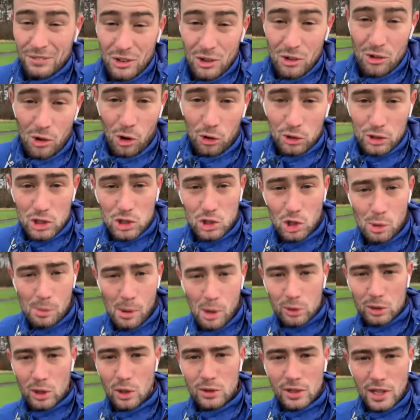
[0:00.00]
rolling the
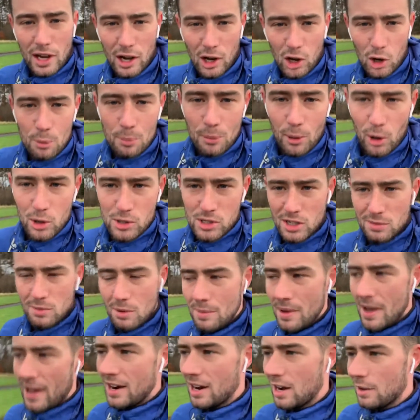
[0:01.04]
snowball down the hill, positive
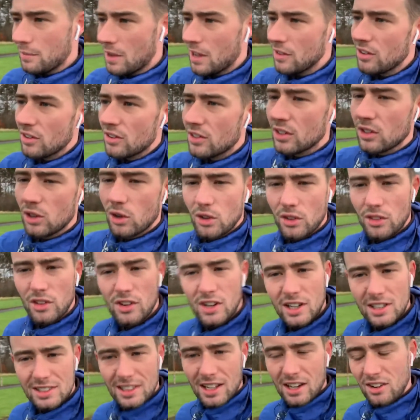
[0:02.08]
momentum, everything going in the
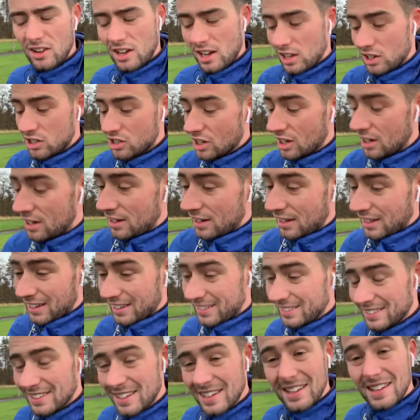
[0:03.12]
right direction.
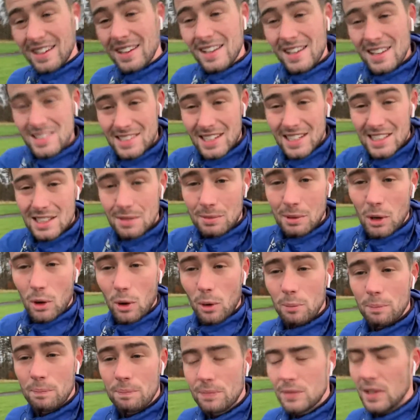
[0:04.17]
And it's nice to be
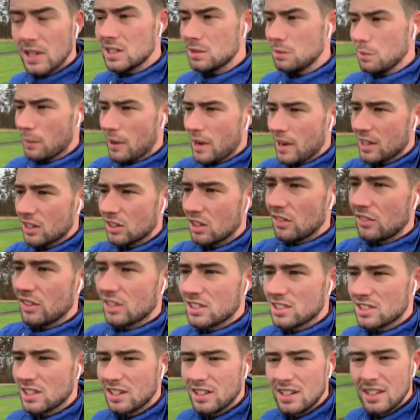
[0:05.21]
home. Nice to be back in
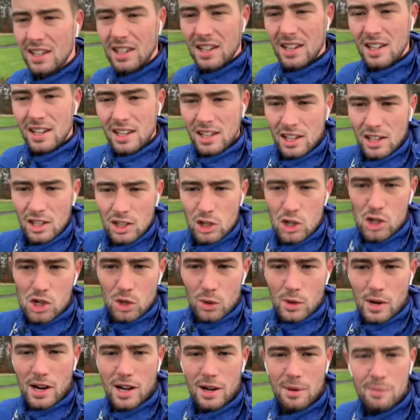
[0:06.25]
Livingston.
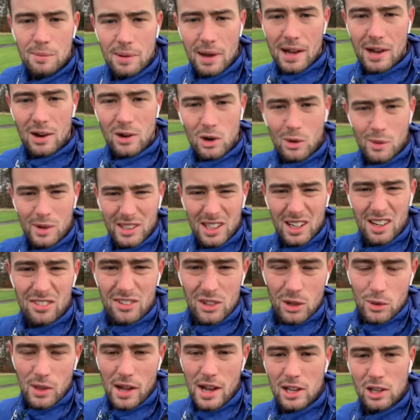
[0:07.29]
Usually when I come back home, I didn't
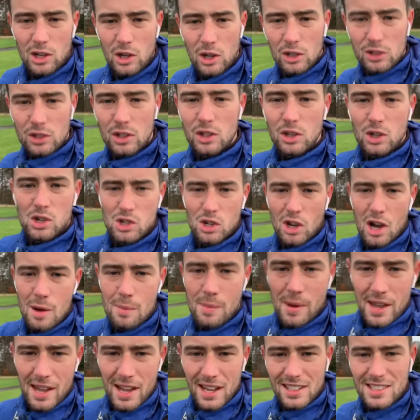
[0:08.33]
feel that good. Usually got a
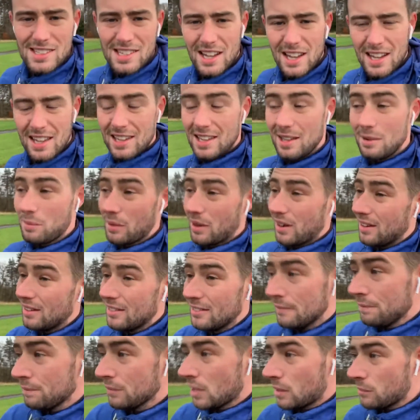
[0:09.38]
bit of anxiety, but
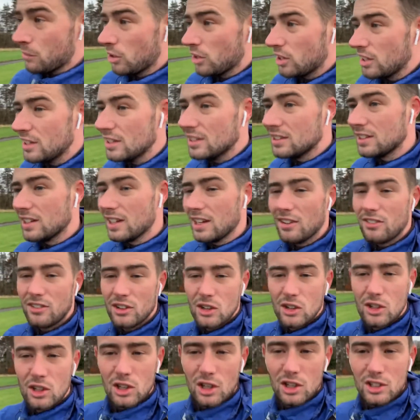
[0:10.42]
I'm all right today,
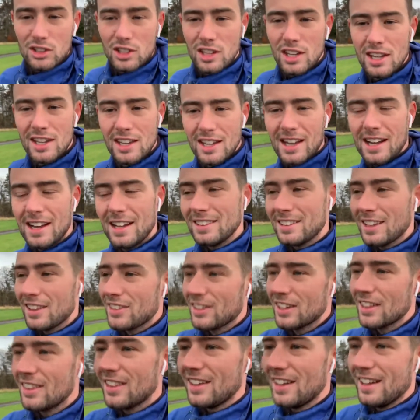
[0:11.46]
feeling good. And I
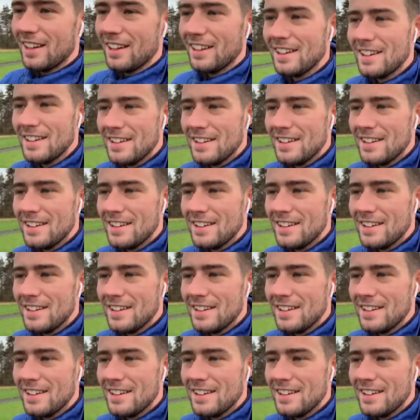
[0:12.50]
think that